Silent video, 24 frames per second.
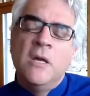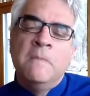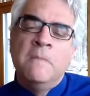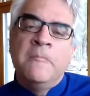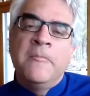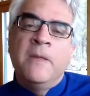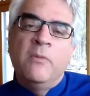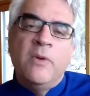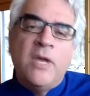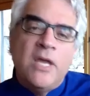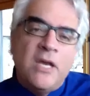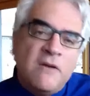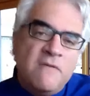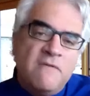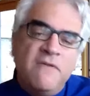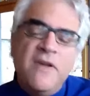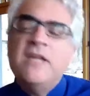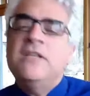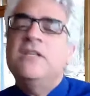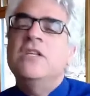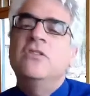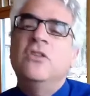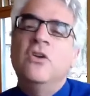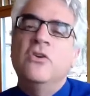we had
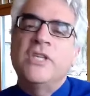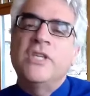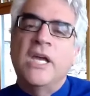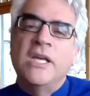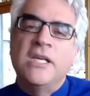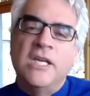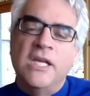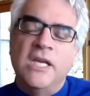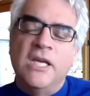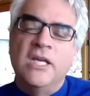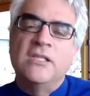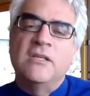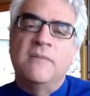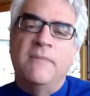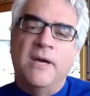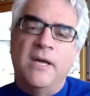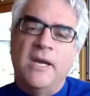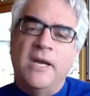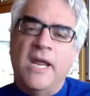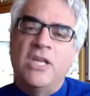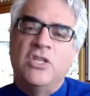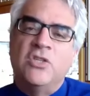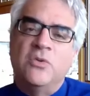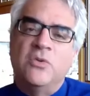invented those ideas about
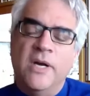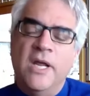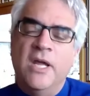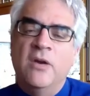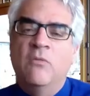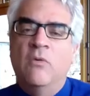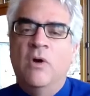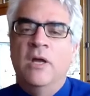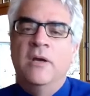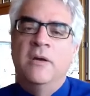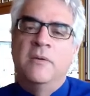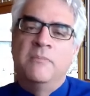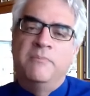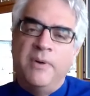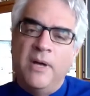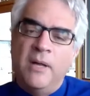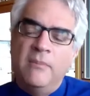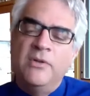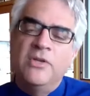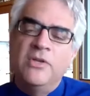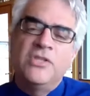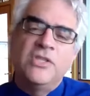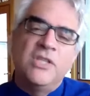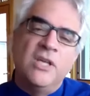H1N1 and
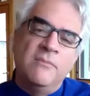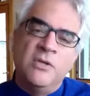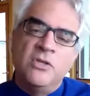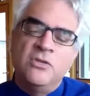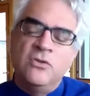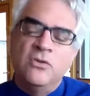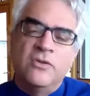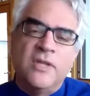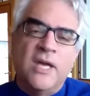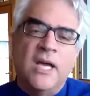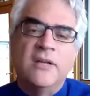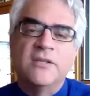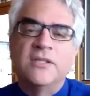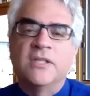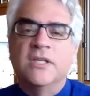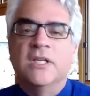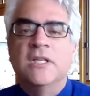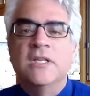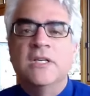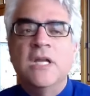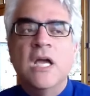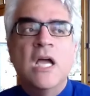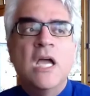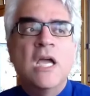published them in
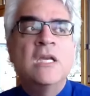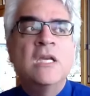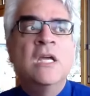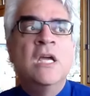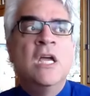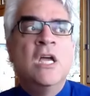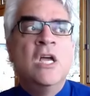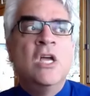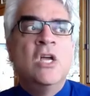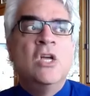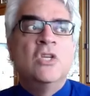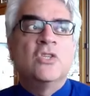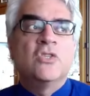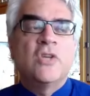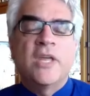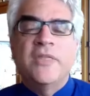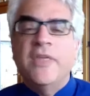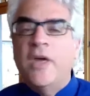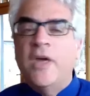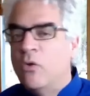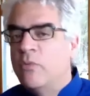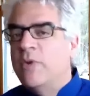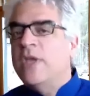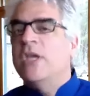2009. So I
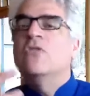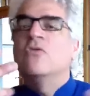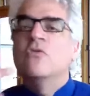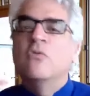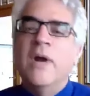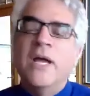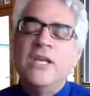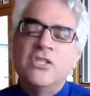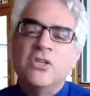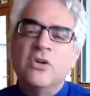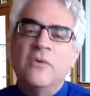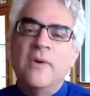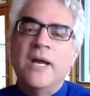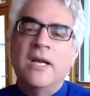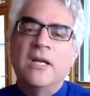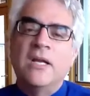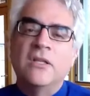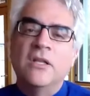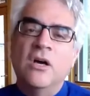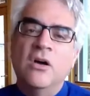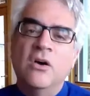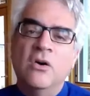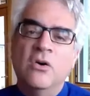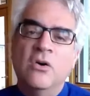thought well, we could resurrect
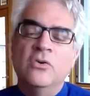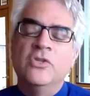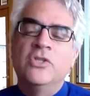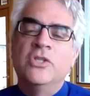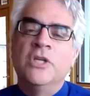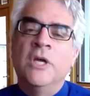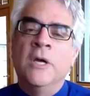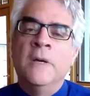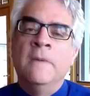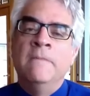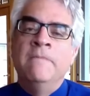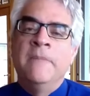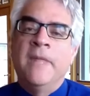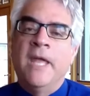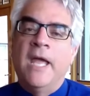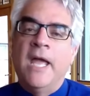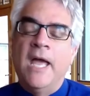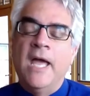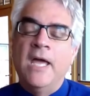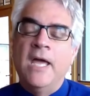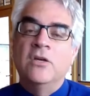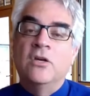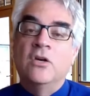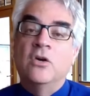those
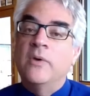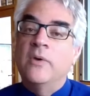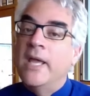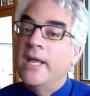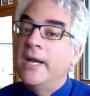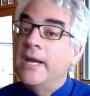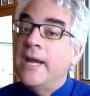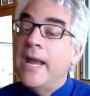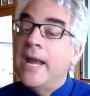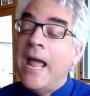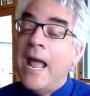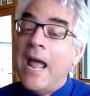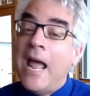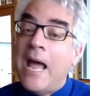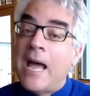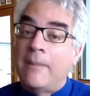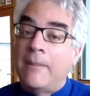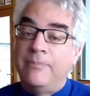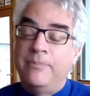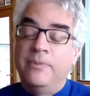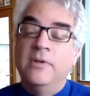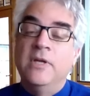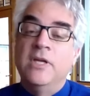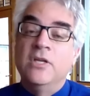and create an app
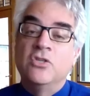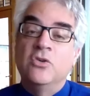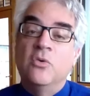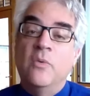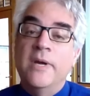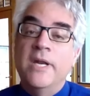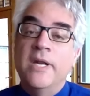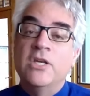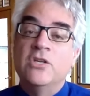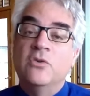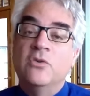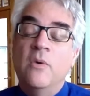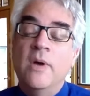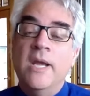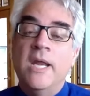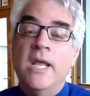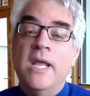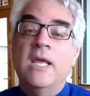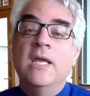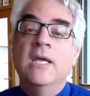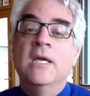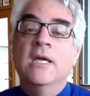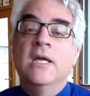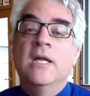in
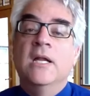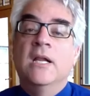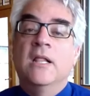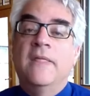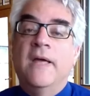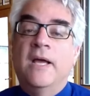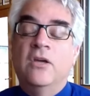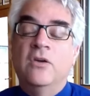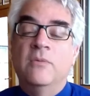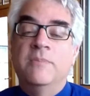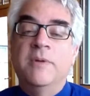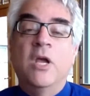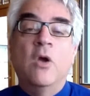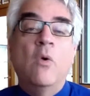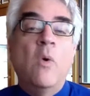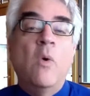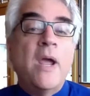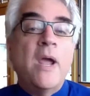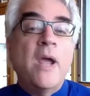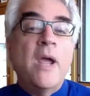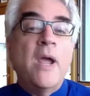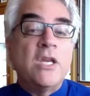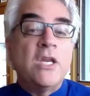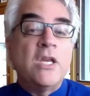2020 that could be quite
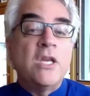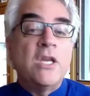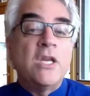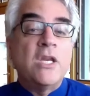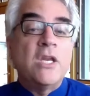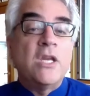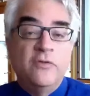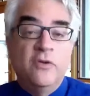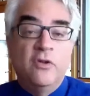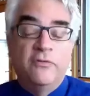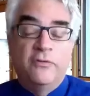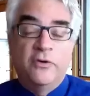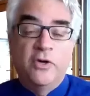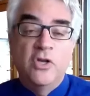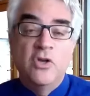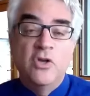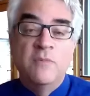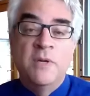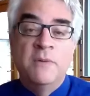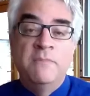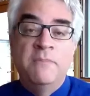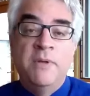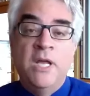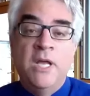useful for
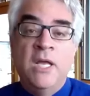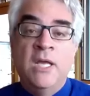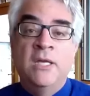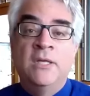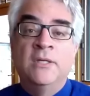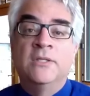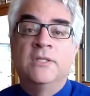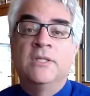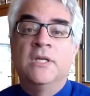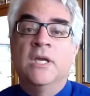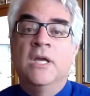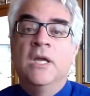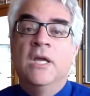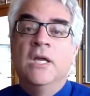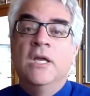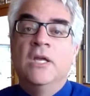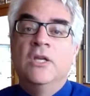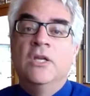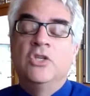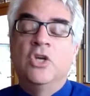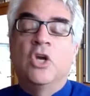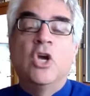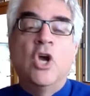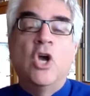human beings
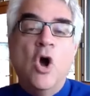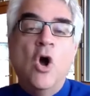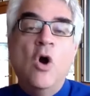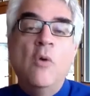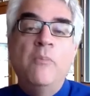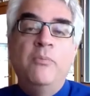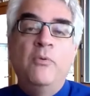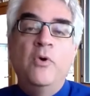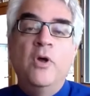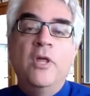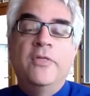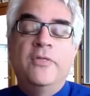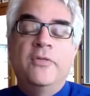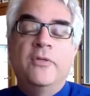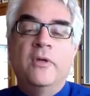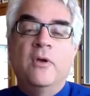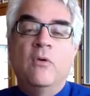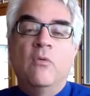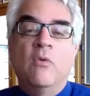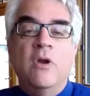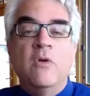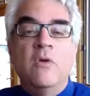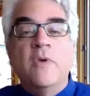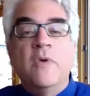to cope with
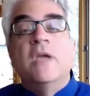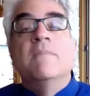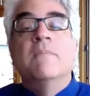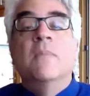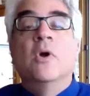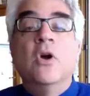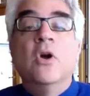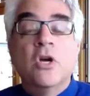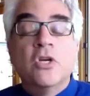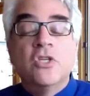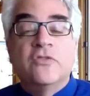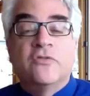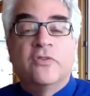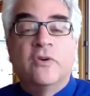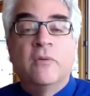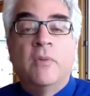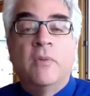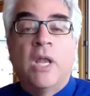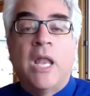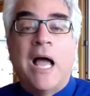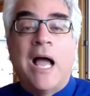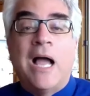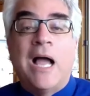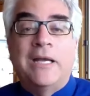when we emerge from
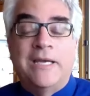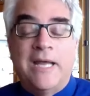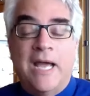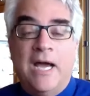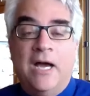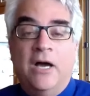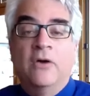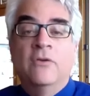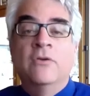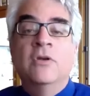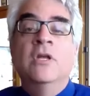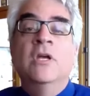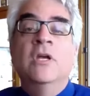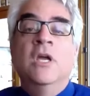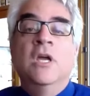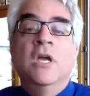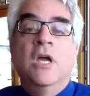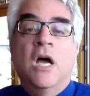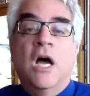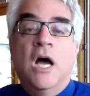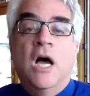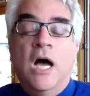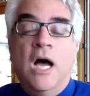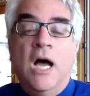lockdown
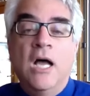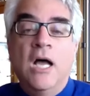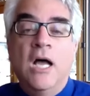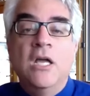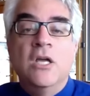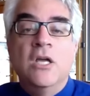uh,